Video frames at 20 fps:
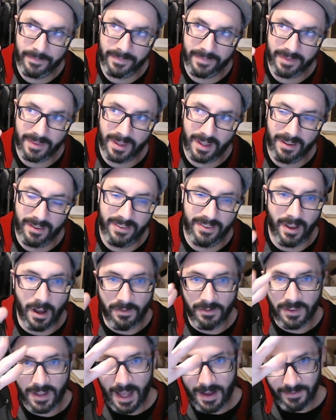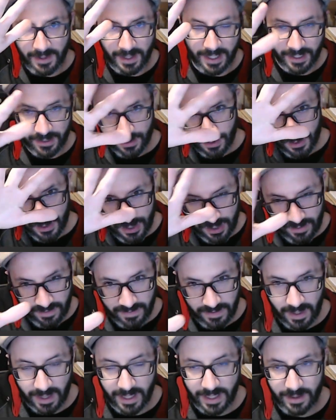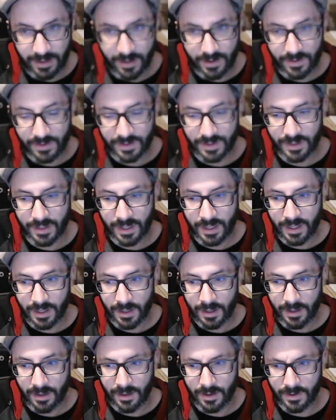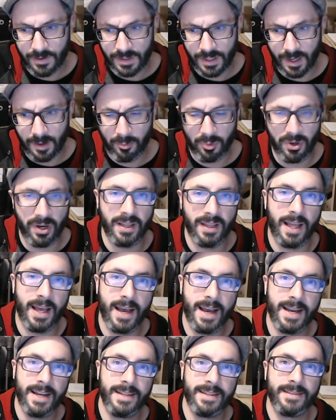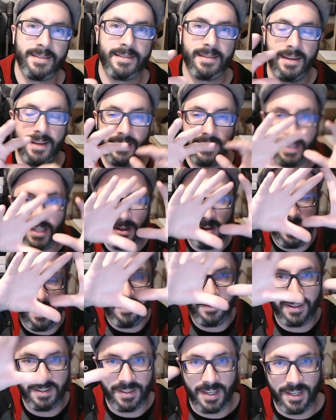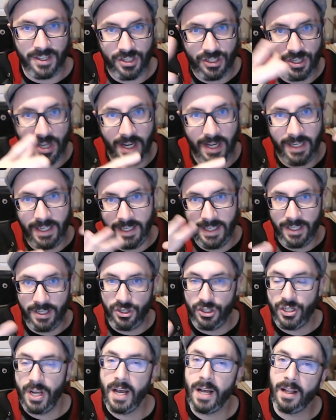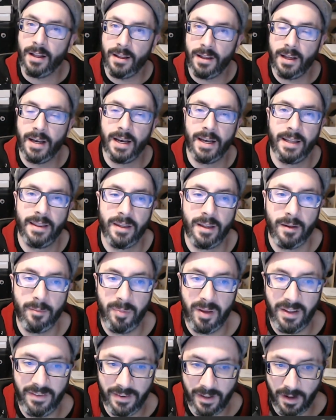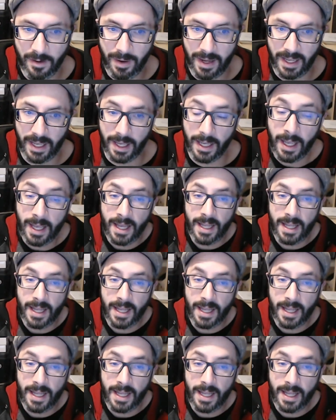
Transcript: It's self-leveling, so it should fill in those print lines, and then you'll have this nice shiny shell on the piece that you're making.